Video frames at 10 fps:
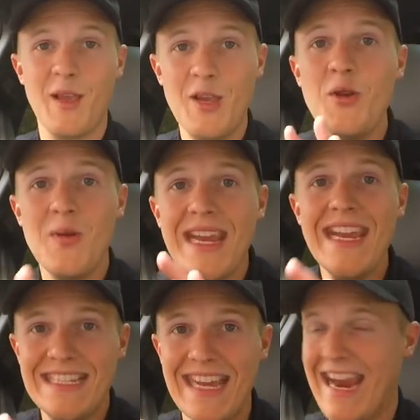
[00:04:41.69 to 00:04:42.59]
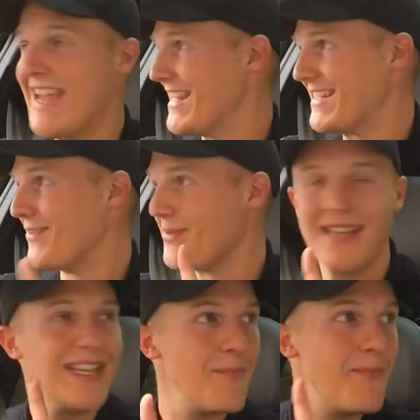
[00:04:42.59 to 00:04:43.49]
You need to hear this thing
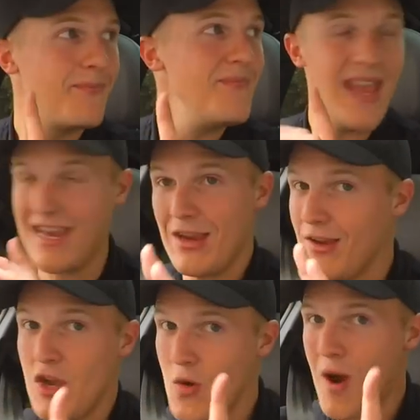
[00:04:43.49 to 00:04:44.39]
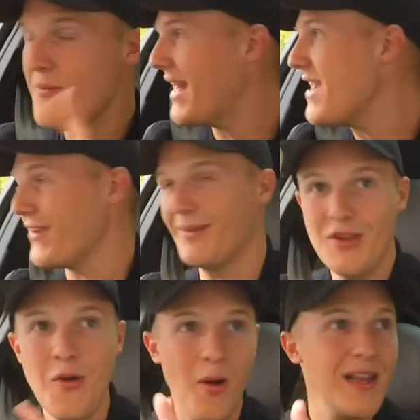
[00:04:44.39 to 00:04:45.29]
because you won't believe it.
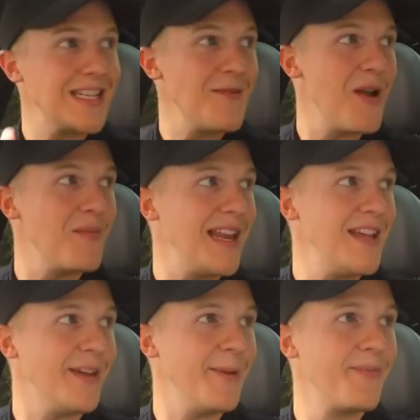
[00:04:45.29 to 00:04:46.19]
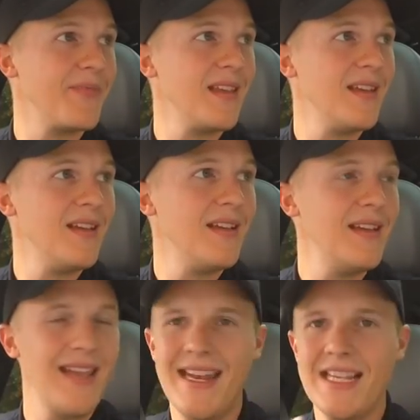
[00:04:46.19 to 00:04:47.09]
You honestly won't believe it.
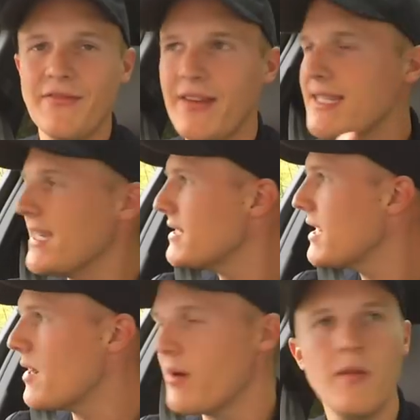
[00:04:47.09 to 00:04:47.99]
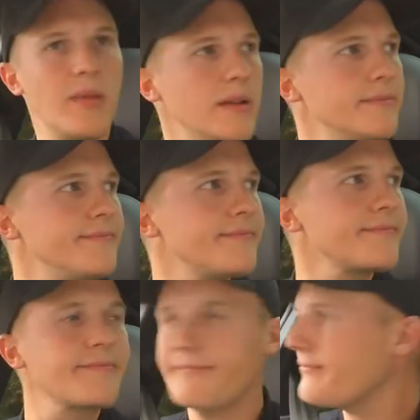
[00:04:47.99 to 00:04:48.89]
It is a V6 turbo, but
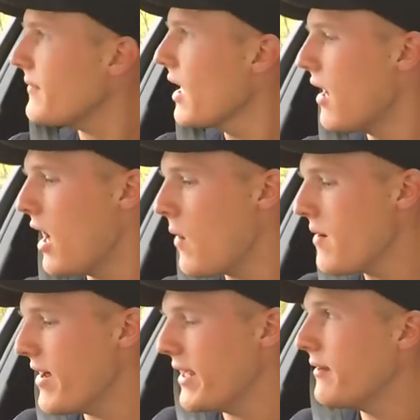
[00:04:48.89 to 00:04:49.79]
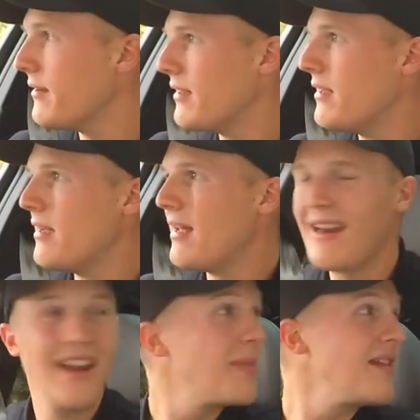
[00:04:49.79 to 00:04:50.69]
are we ready?
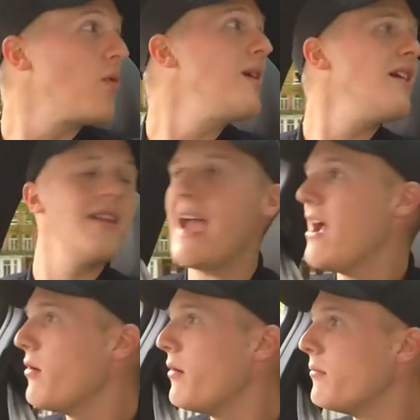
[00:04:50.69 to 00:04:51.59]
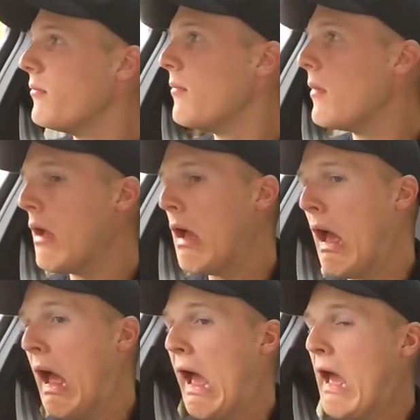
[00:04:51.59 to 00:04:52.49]
A little bit of a window down.
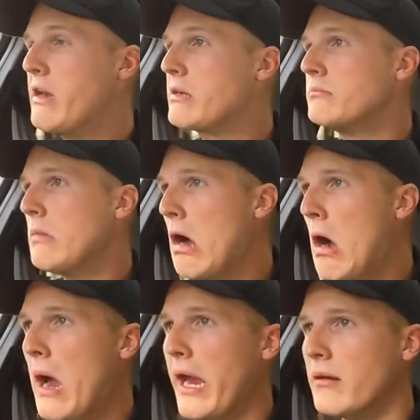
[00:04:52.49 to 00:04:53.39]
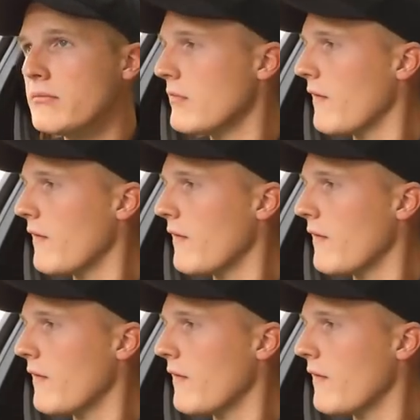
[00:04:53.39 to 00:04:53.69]
And ahoy!